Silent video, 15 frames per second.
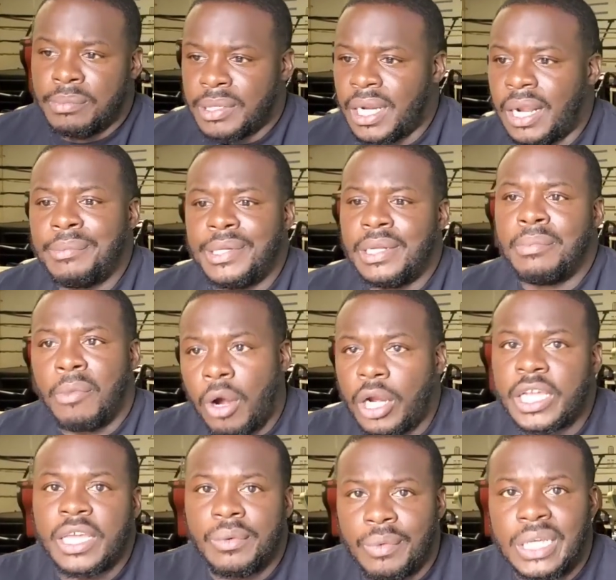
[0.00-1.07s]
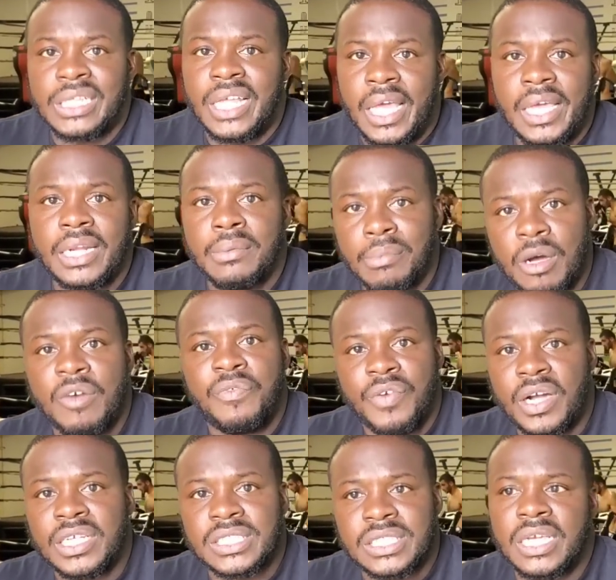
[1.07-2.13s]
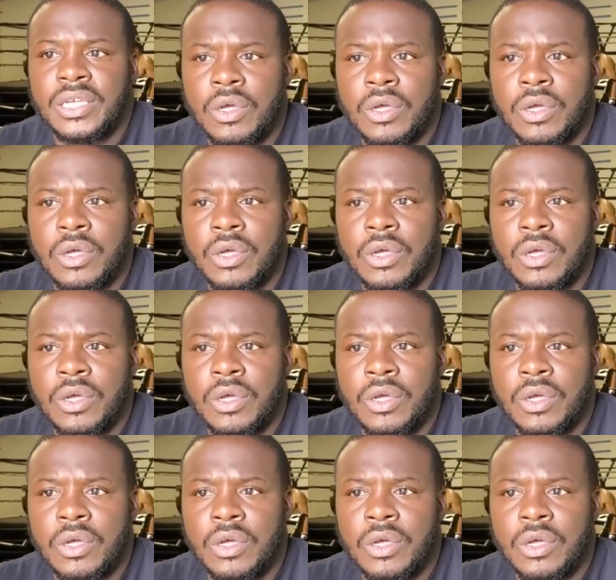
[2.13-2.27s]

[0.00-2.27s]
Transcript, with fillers: But I'm in the market one day and a motherfucker say,